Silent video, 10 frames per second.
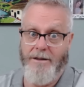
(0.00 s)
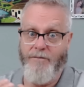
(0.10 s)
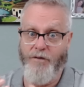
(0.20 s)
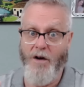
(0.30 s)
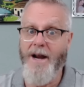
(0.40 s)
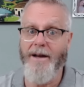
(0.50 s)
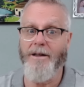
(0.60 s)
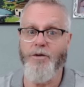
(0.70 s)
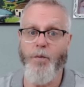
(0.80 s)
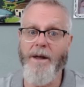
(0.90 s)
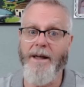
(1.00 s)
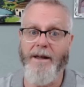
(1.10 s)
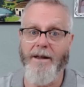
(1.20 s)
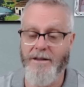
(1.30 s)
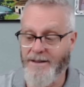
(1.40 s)
frail, it's
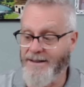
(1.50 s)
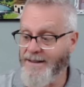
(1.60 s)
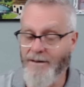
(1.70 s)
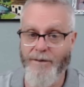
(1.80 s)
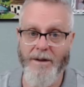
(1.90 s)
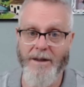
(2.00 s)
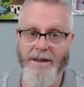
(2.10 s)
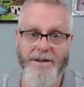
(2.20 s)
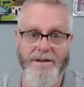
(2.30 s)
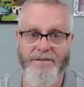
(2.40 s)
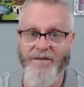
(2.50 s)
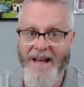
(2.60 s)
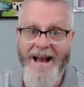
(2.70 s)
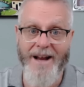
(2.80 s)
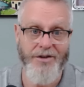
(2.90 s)
weak, it's sinful, it's
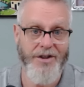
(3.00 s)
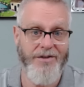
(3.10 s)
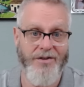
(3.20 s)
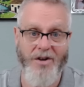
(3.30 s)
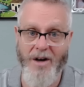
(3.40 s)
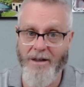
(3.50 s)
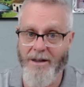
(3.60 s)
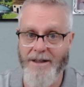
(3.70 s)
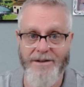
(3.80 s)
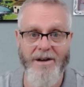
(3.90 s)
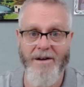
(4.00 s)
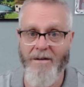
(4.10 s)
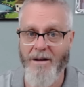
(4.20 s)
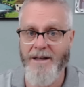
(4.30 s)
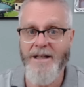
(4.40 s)
flesh, it's carnal, it's got
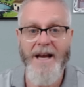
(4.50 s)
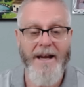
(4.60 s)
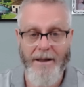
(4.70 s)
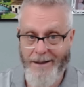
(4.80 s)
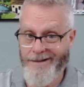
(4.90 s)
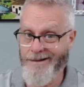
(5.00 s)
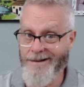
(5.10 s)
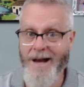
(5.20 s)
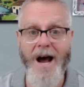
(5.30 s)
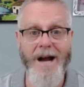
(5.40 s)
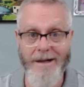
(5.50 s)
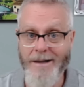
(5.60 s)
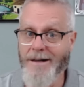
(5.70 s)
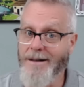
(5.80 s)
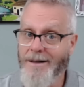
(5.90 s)
all the. It's not
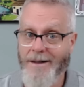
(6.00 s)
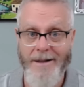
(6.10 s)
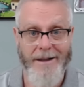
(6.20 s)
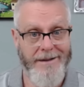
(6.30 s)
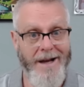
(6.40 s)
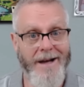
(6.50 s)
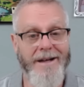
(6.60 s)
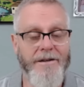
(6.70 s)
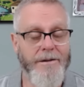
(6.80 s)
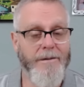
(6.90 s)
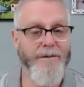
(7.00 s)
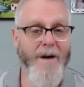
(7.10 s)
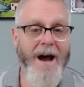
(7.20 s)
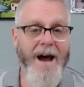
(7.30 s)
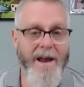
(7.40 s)
gonna
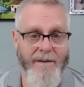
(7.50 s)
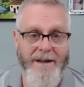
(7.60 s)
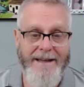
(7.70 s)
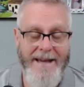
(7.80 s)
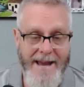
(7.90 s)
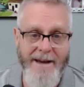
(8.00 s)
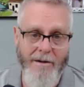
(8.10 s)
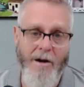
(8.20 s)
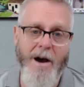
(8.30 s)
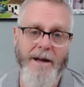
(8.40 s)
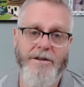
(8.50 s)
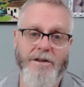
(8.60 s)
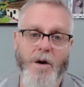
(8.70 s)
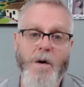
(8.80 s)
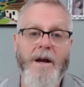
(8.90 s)
survive. It cannot.
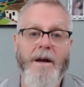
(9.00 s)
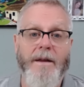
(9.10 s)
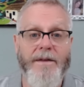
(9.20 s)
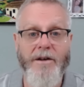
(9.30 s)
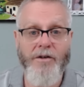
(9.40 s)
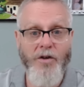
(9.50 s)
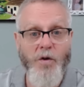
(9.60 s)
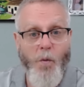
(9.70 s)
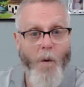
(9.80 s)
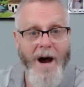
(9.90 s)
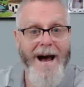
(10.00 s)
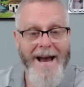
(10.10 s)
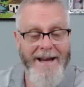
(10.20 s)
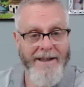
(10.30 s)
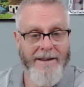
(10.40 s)
So the new
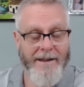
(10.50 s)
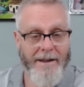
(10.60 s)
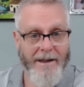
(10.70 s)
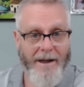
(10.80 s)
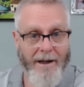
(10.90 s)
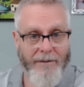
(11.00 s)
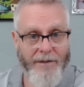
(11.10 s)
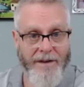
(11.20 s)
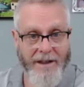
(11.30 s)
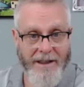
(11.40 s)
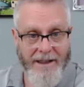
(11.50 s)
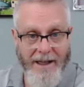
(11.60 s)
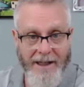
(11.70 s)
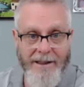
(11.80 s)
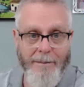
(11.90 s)
wine of the
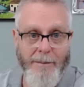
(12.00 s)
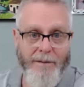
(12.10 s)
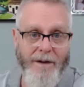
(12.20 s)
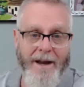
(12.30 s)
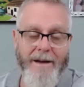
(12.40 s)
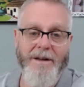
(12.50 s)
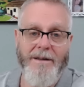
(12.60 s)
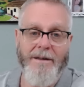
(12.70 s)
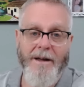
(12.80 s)
kingdom of heaven